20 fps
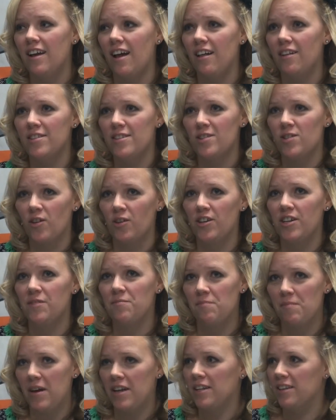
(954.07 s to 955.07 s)
Alice has
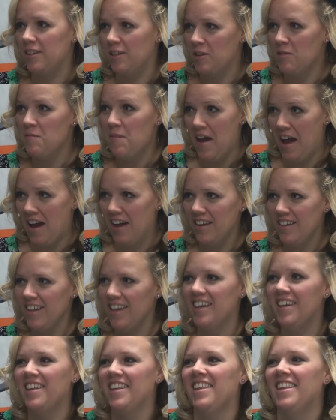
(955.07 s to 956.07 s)
already been a little mad
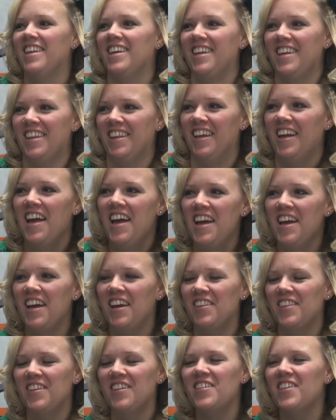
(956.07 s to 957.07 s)
in
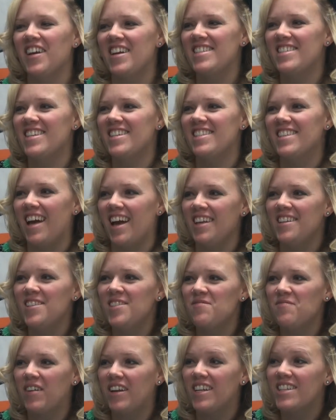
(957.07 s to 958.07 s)
the crazy
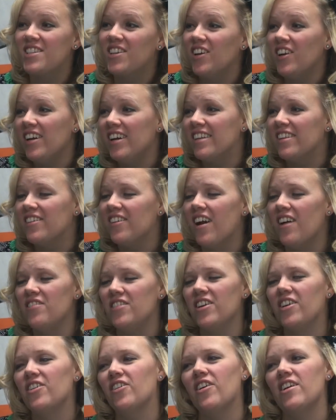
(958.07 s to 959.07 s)
sense, but it's good. They're
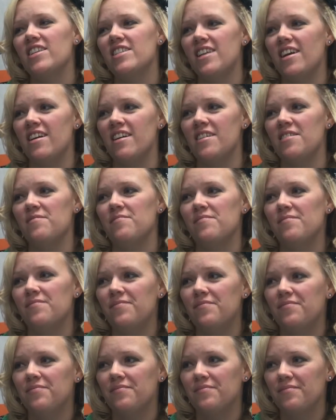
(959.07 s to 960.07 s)
having a great time.
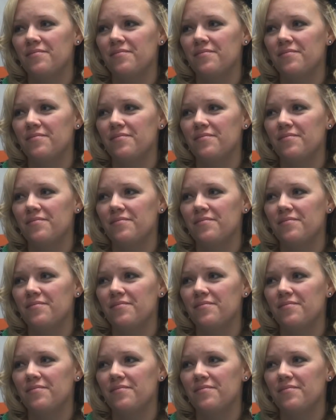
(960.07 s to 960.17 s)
